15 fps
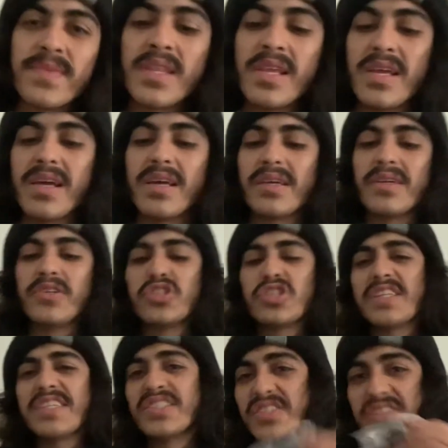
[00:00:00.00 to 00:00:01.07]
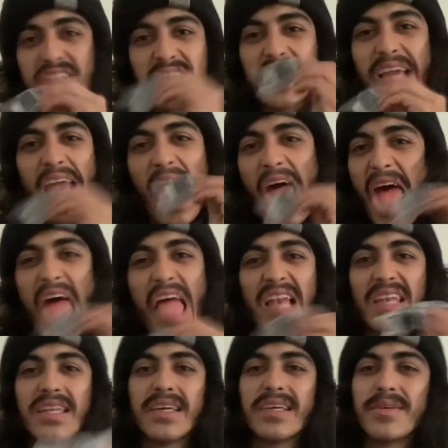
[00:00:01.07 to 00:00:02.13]
I usually just like
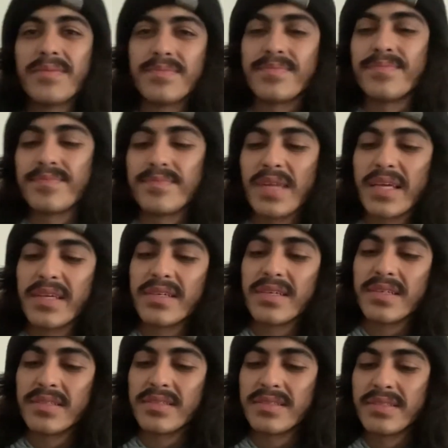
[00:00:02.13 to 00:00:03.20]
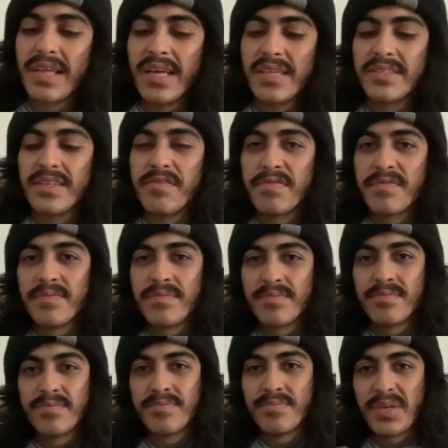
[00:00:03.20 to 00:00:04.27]
lick them like a nasty
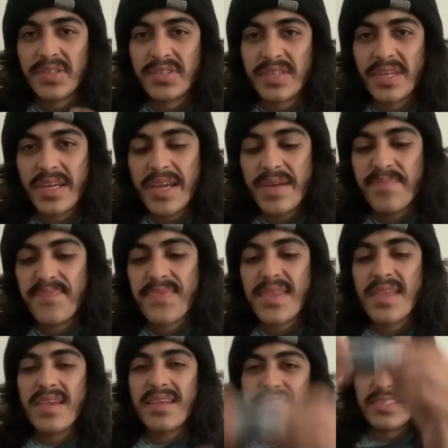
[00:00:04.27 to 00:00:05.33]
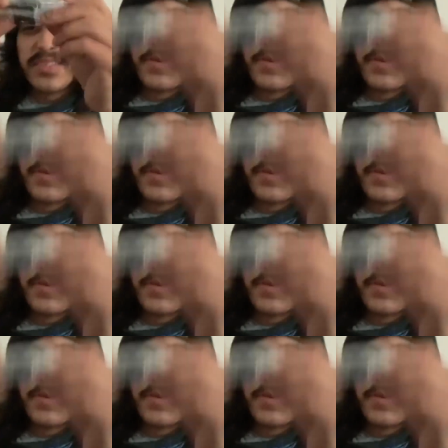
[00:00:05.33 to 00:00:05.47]
person I am, and just